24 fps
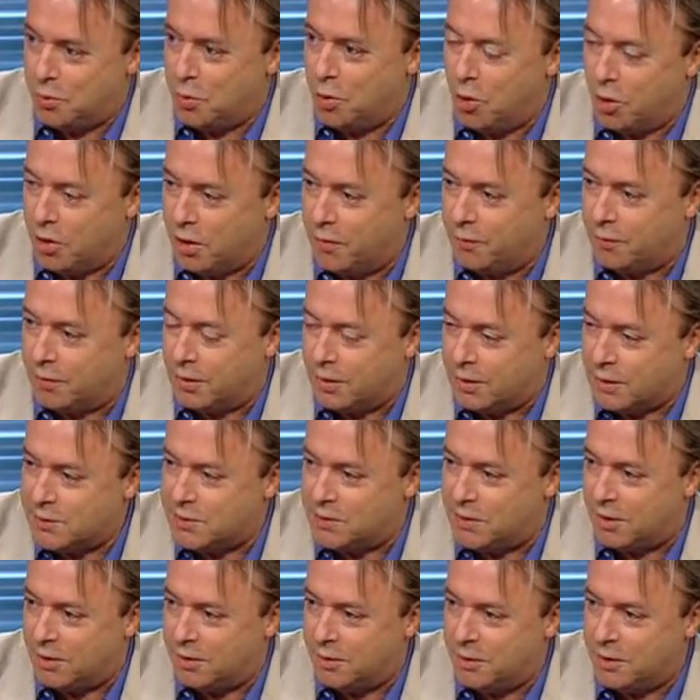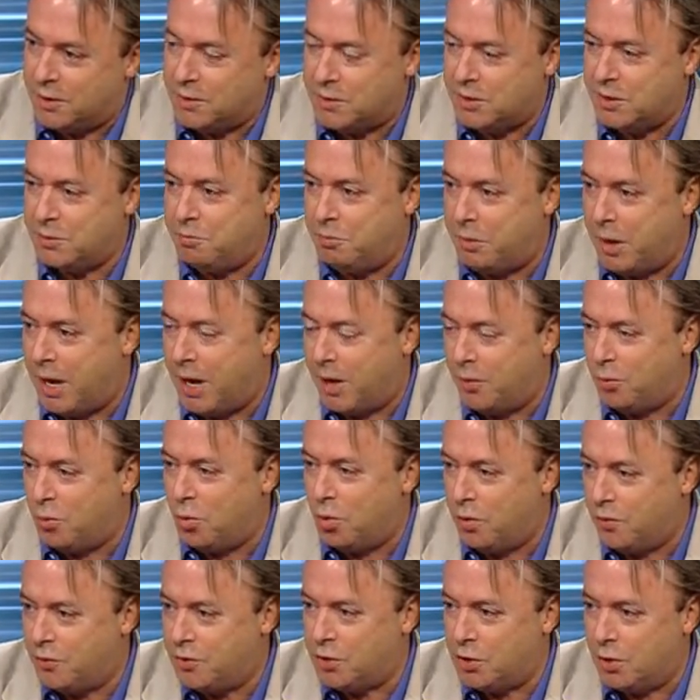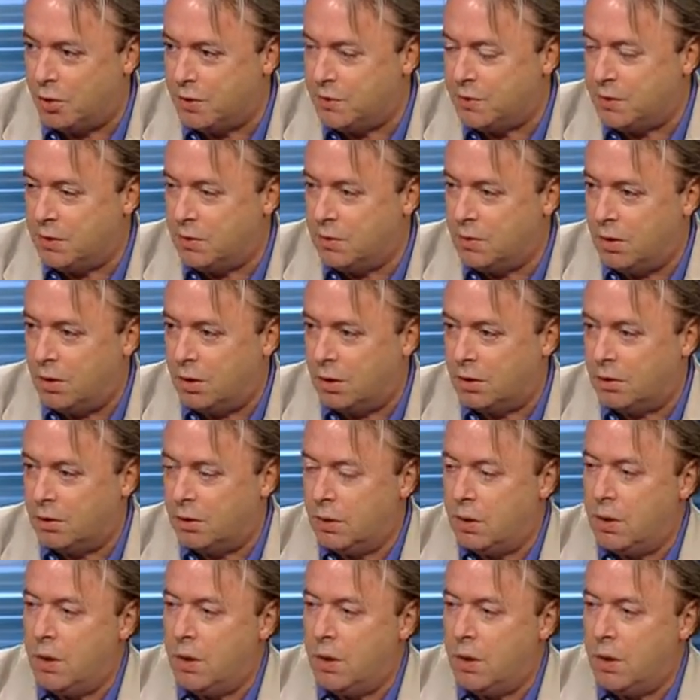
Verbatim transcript: war in Afghanistan and there's this bad war of choice in Iraq.